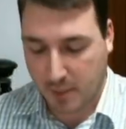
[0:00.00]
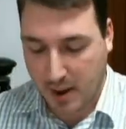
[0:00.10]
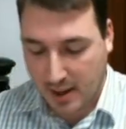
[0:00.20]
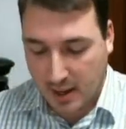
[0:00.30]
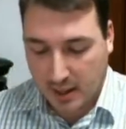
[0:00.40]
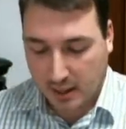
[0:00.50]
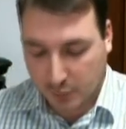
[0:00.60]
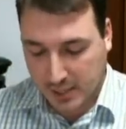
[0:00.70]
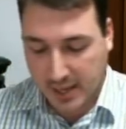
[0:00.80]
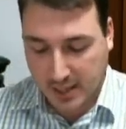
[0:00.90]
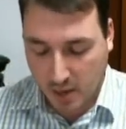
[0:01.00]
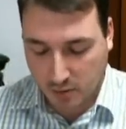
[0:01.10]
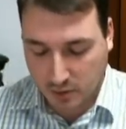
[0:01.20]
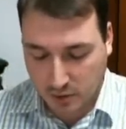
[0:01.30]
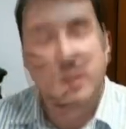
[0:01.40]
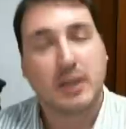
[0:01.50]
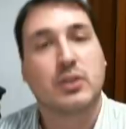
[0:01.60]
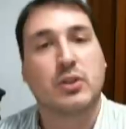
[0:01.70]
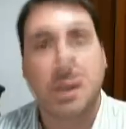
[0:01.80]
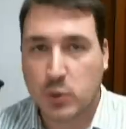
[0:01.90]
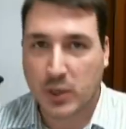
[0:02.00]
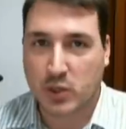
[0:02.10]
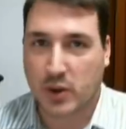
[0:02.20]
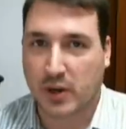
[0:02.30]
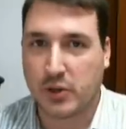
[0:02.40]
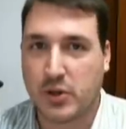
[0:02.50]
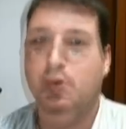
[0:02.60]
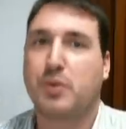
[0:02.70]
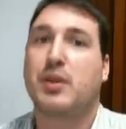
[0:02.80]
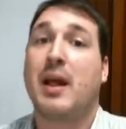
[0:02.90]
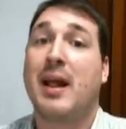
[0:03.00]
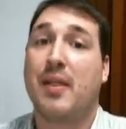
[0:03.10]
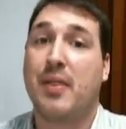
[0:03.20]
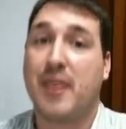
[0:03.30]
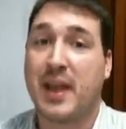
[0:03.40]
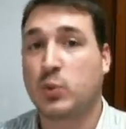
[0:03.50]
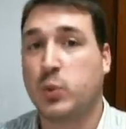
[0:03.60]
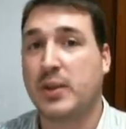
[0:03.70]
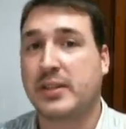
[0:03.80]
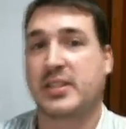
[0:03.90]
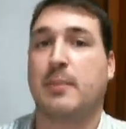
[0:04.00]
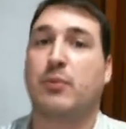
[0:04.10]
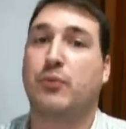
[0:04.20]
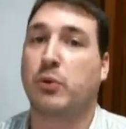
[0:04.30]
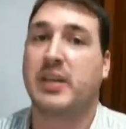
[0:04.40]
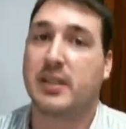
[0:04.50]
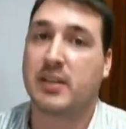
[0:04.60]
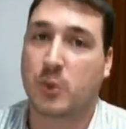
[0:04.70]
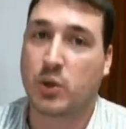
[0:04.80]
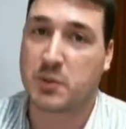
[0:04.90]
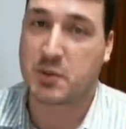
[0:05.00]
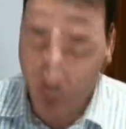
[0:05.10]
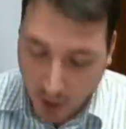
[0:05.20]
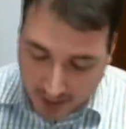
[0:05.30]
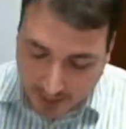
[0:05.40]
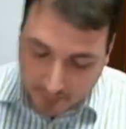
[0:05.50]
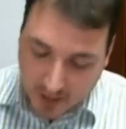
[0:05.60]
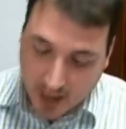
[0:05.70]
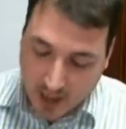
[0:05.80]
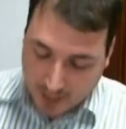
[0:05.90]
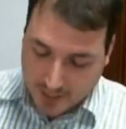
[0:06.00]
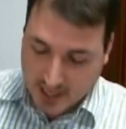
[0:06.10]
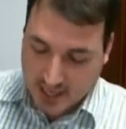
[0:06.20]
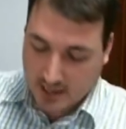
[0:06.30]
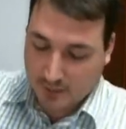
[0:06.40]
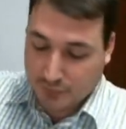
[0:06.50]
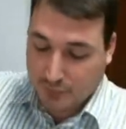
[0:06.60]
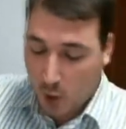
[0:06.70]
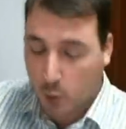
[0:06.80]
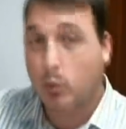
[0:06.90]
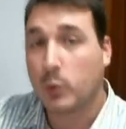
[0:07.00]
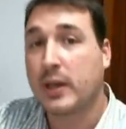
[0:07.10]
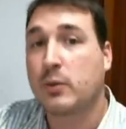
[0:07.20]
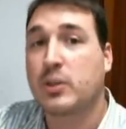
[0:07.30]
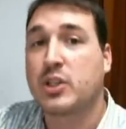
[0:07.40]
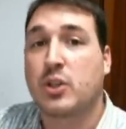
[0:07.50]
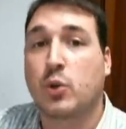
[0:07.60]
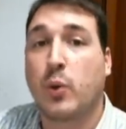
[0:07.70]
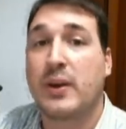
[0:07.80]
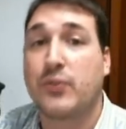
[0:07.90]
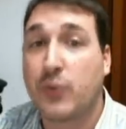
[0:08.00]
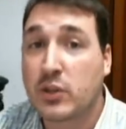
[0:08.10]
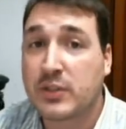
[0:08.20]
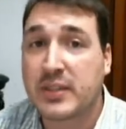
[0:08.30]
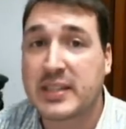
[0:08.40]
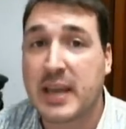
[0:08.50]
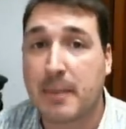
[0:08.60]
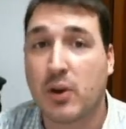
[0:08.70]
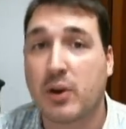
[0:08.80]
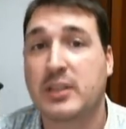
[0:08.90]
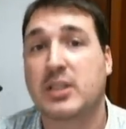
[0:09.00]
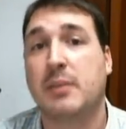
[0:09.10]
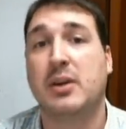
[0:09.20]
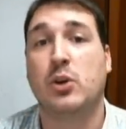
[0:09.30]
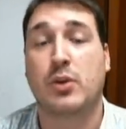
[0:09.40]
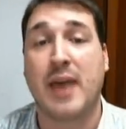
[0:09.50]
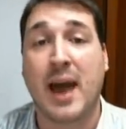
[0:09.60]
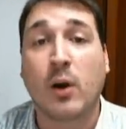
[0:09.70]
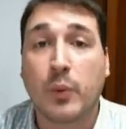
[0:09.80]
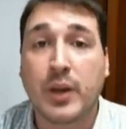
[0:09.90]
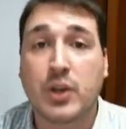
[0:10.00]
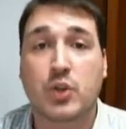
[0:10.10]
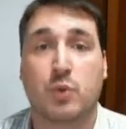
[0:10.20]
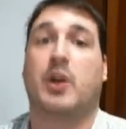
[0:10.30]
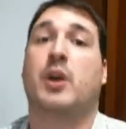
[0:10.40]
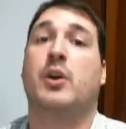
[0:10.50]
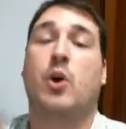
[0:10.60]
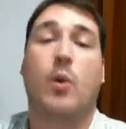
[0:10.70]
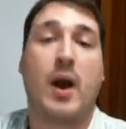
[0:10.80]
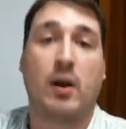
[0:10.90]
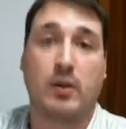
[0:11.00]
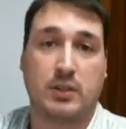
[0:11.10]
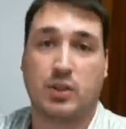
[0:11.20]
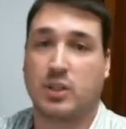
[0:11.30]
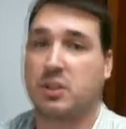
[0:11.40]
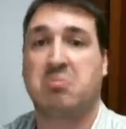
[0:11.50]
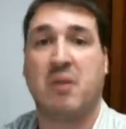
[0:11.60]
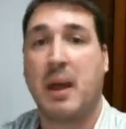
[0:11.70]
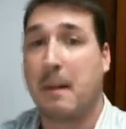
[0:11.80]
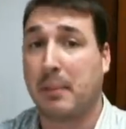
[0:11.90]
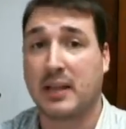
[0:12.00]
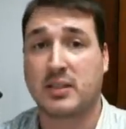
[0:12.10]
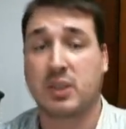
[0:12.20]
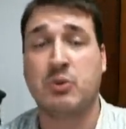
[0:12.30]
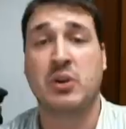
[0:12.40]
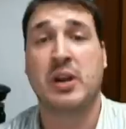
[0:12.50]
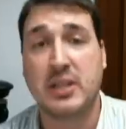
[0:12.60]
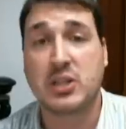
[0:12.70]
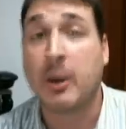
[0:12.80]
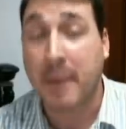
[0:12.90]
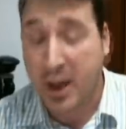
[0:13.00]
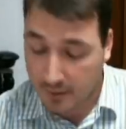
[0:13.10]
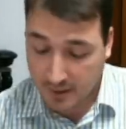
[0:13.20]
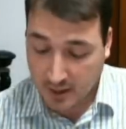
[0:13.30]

But if you're taking notes, so this week is regular youth. Next week, December 14th, is the Christmas party. The following week, which is the 21st of December, is going to be youth outreach. We're going to go out and just bless the community somehow.